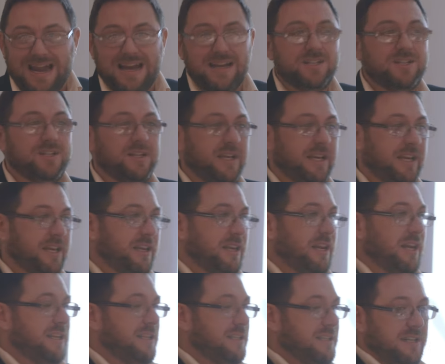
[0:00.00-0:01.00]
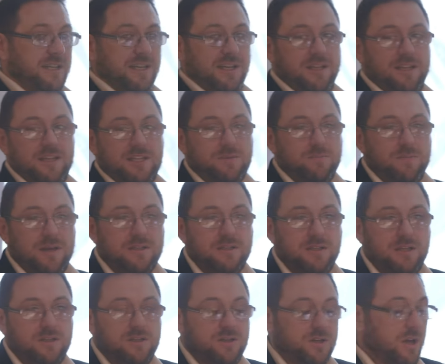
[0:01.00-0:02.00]
actually needs to hear this
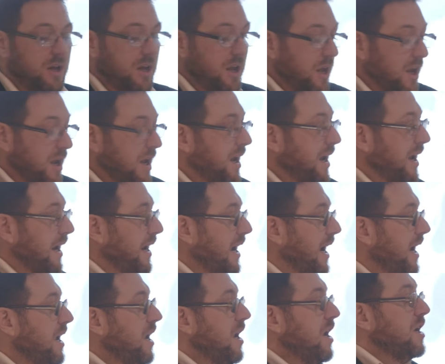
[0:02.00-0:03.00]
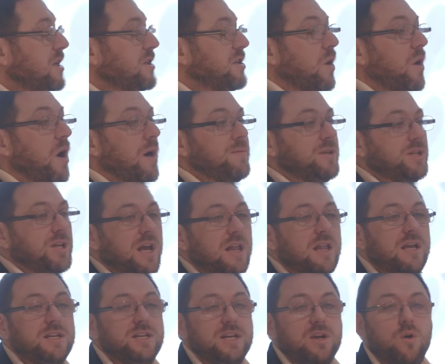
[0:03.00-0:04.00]
message. Okay, so I'm
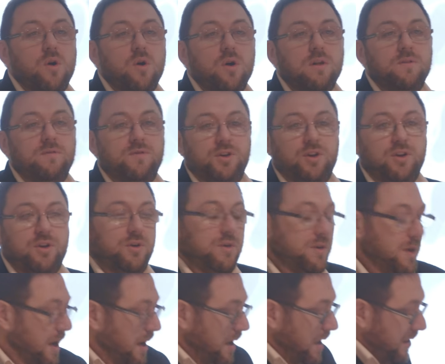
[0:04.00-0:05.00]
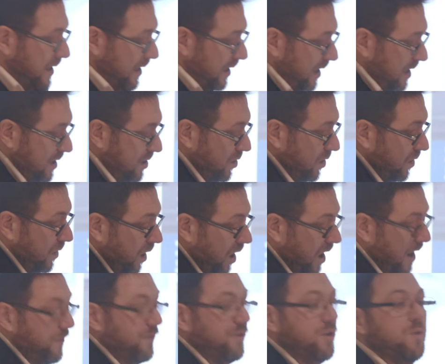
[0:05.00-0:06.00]
challenging all of you that in your
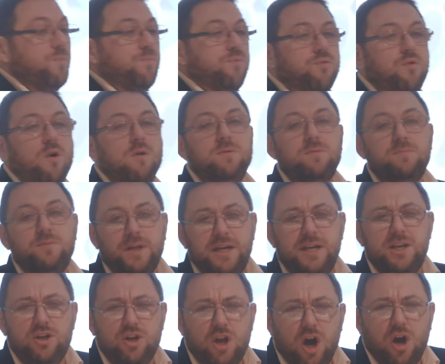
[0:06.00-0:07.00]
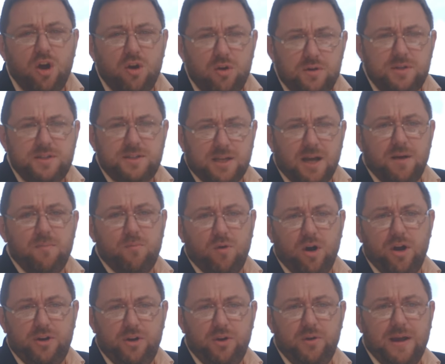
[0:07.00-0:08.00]
life you probably know
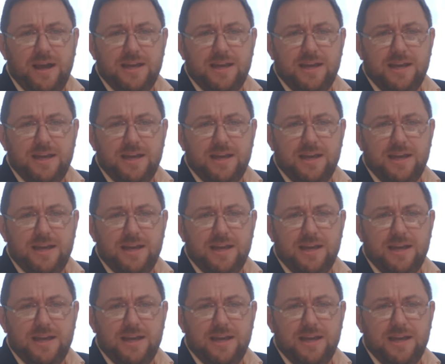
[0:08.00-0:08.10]
someone who